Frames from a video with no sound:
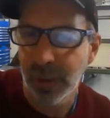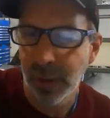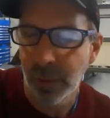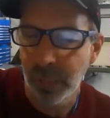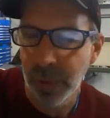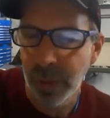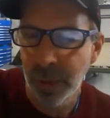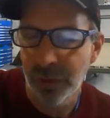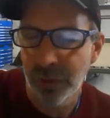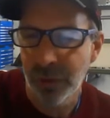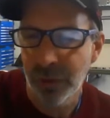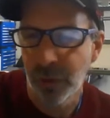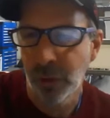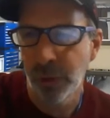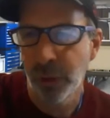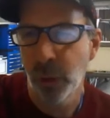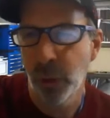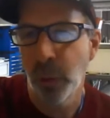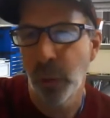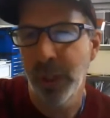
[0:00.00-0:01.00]
because the
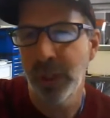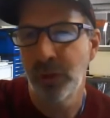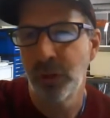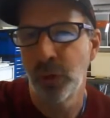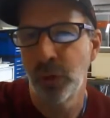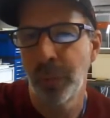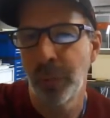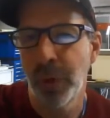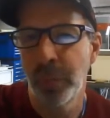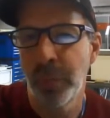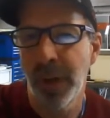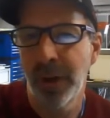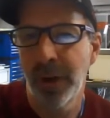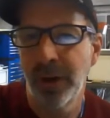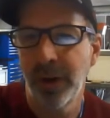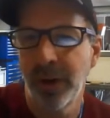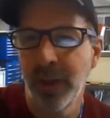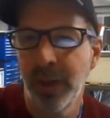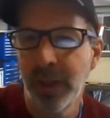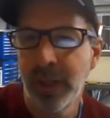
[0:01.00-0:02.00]
earlier we'll get to them, the
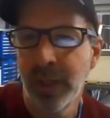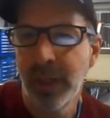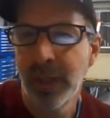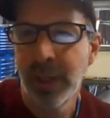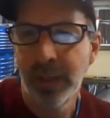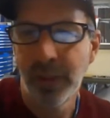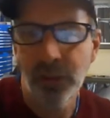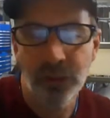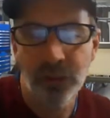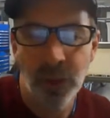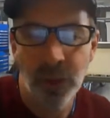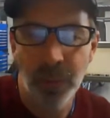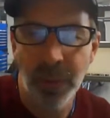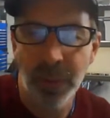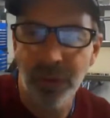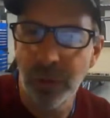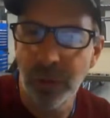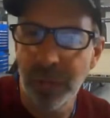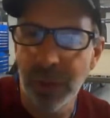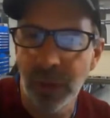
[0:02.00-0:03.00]
better. There's so
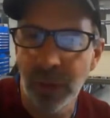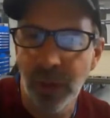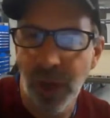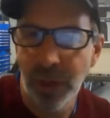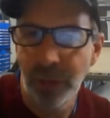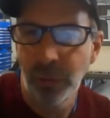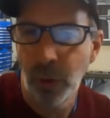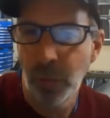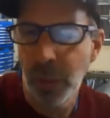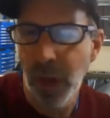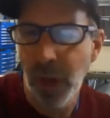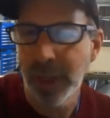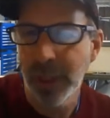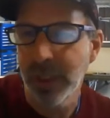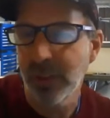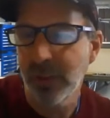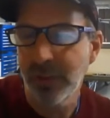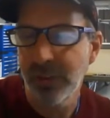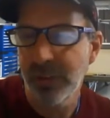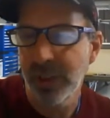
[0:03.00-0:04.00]
much to be taught in
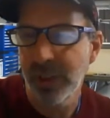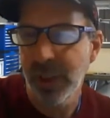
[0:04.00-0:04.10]
robotics.